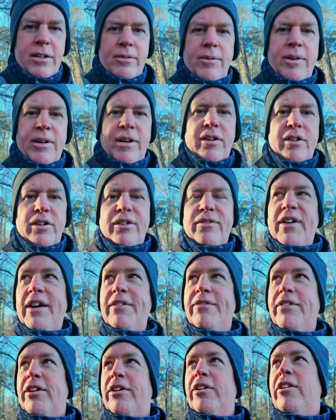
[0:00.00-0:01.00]
100 to
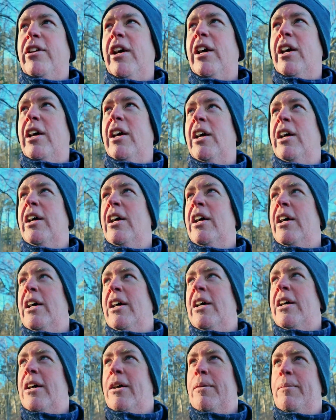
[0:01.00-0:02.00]
500.
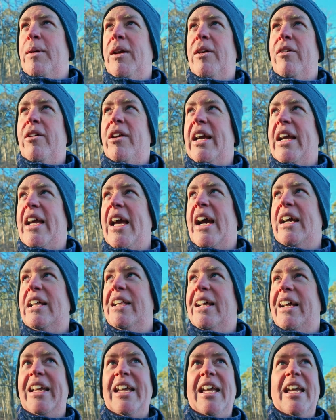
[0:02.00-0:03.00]
I'm hearing a
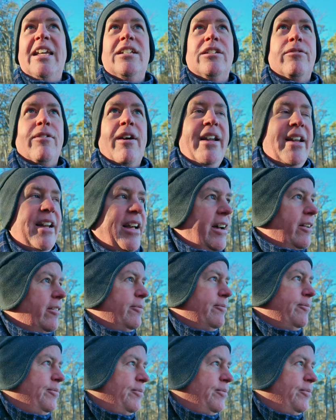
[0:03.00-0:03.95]
gaggle of geese right now.